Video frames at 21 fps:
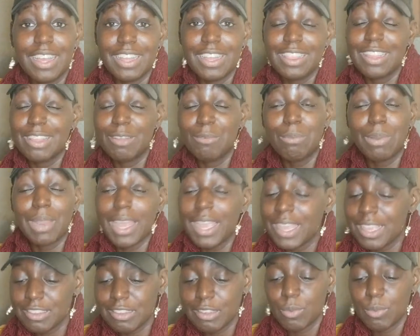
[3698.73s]
the
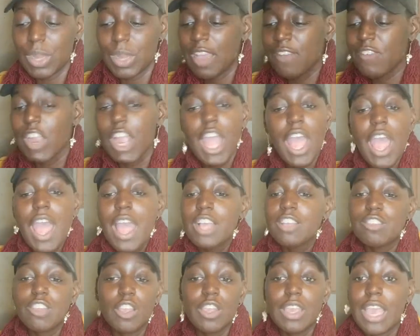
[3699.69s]
blankets or whatever.
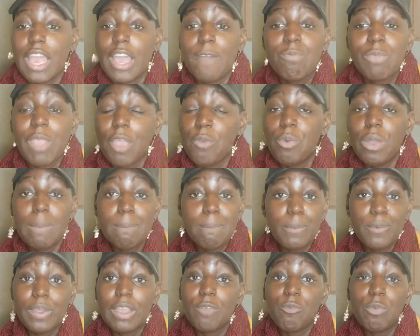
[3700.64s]
So yeah, at one
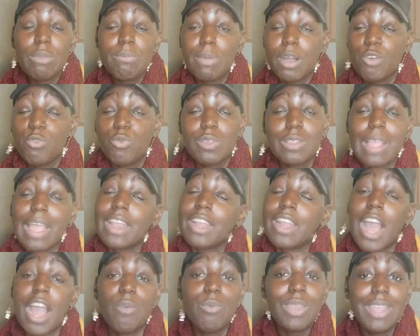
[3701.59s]
point we both was like,
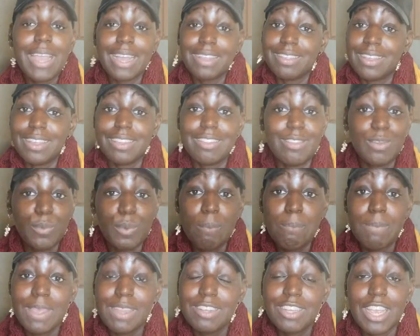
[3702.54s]
nah, we got to get to a
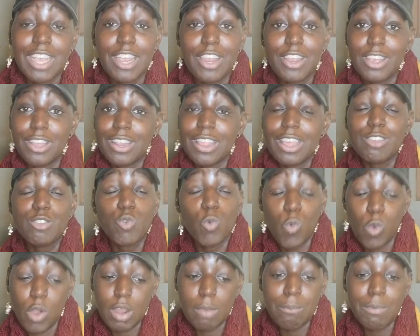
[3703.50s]
beach area that's
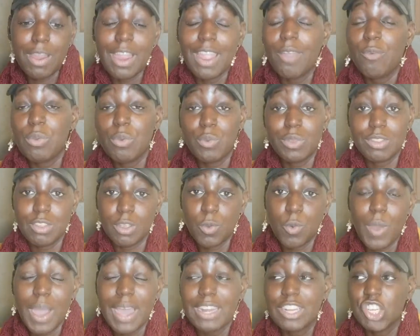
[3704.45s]
warmer, and we went to
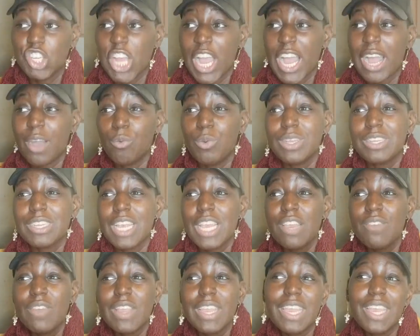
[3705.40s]
Guarujá, which
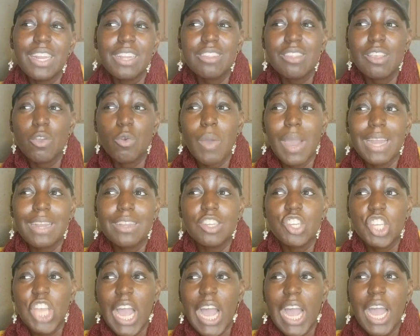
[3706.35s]
even getting to
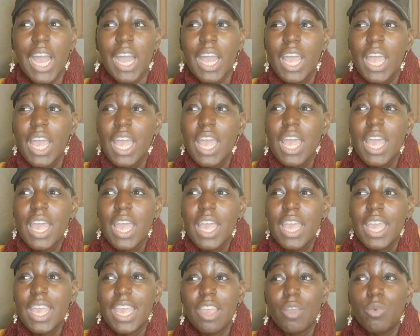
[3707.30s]
Guarujá,
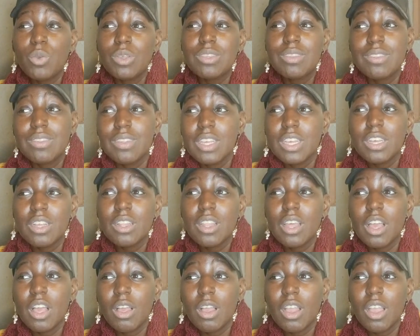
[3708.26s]
it was still
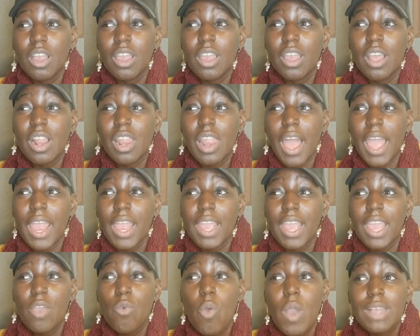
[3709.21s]

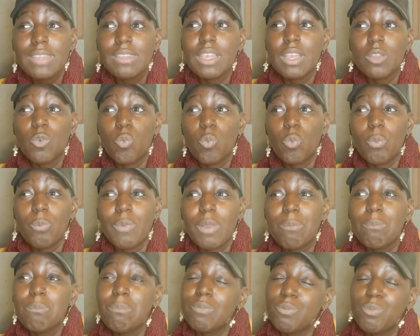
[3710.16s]
like, it wasn't,
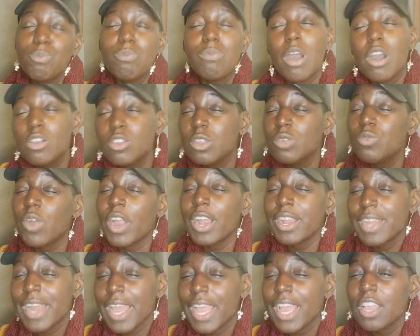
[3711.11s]
most of
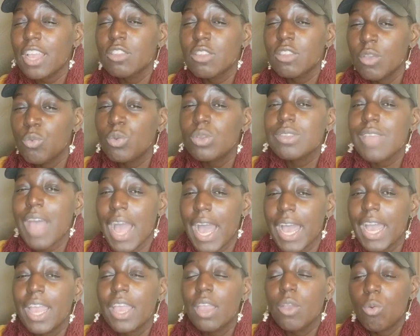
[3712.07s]
our days it was
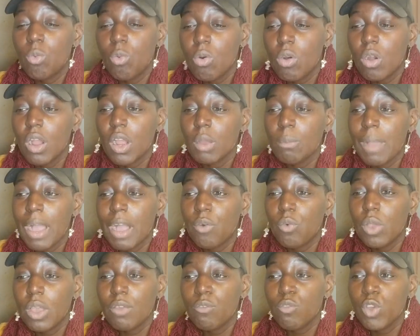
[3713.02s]
hot and warm.
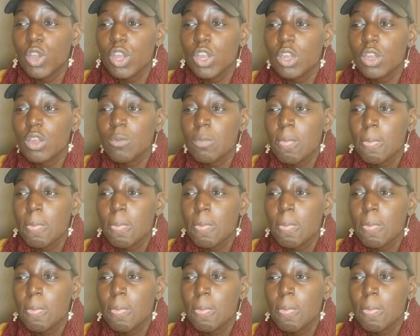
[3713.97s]
However,